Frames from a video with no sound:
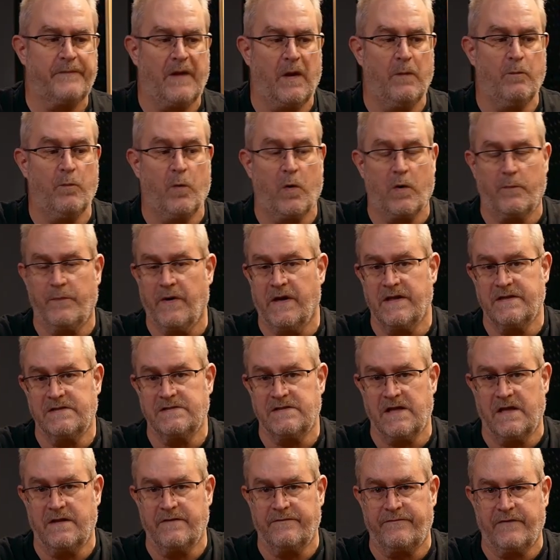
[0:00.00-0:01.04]
more buttons
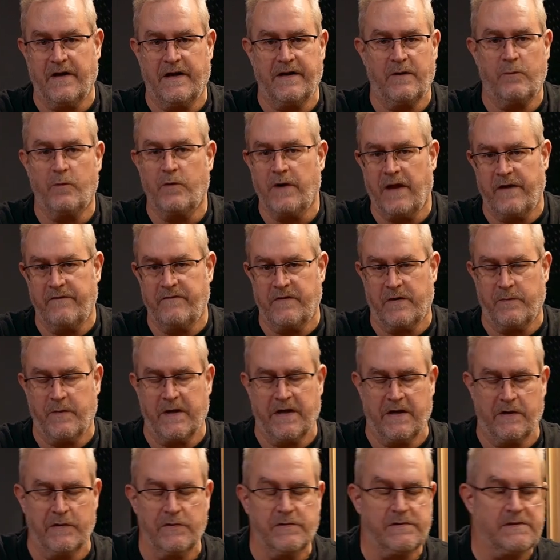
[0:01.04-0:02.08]
on the front. It won't have any
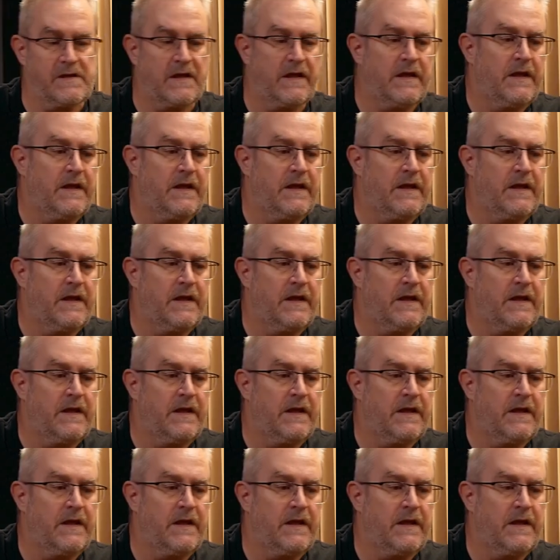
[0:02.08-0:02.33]
meters.